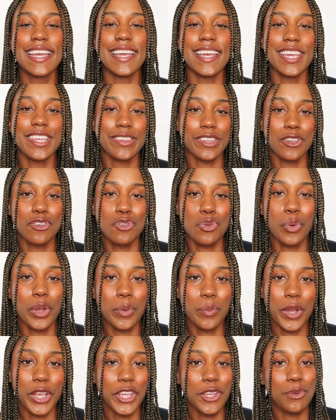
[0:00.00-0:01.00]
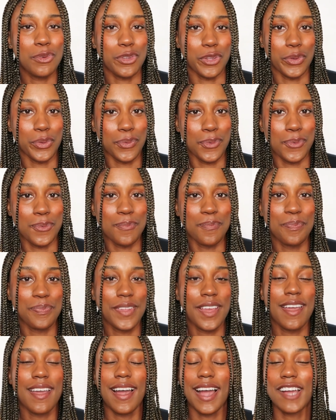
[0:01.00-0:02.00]
is enjoy what you do.
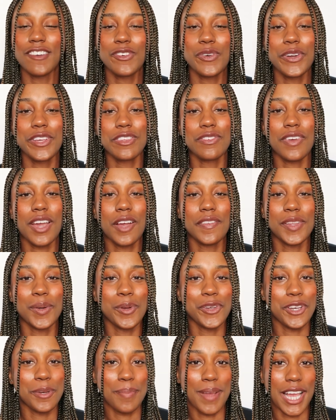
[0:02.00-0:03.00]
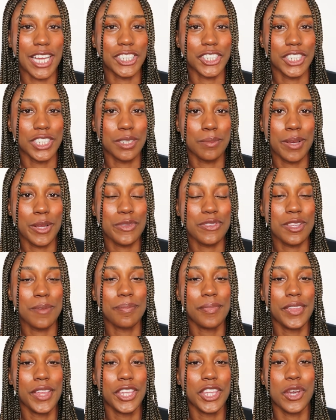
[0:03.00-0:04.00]
I've always found that when you're passionate about
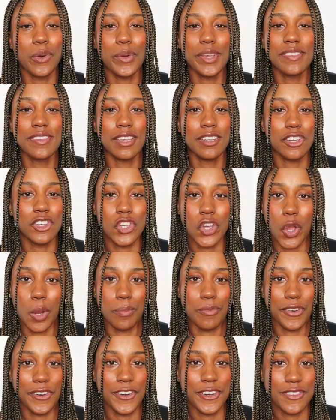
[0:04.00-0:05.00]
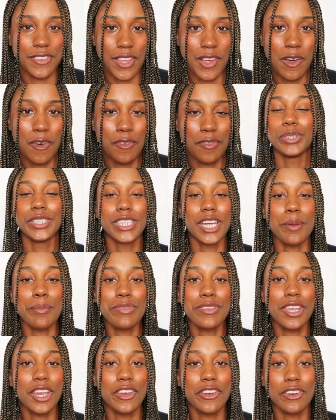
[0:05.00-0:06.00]
something, you always tend to show up for yourself. When it
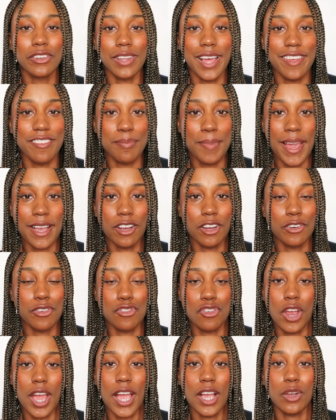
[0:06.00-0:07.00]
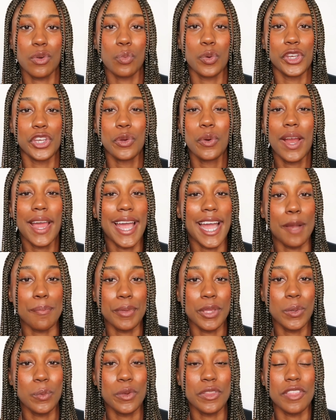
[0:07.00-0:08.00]
comes to getting your life back on track, when you're
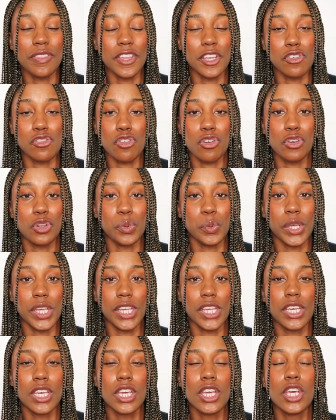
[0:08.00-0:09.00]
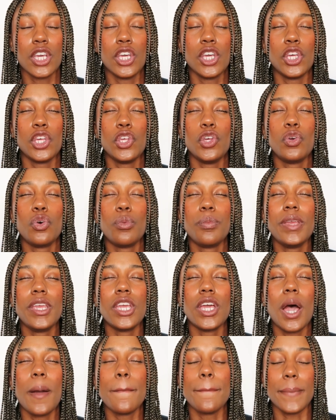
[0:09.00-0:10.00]
happy with the things you're doing, you'll
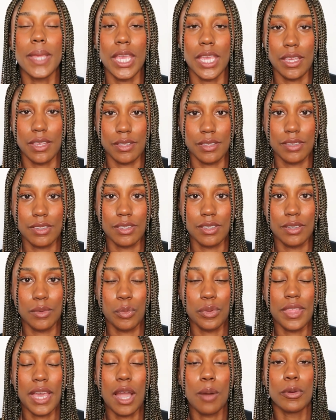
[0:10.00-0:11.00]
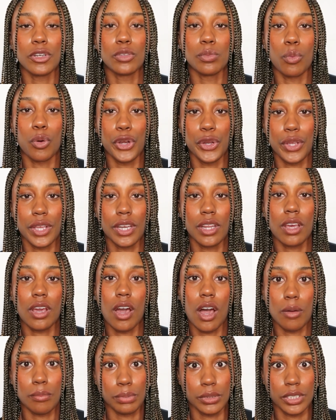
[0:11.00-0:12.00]
be amazed with how much more you can
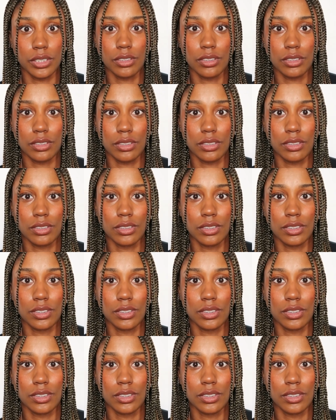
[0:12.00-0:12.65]
accomplish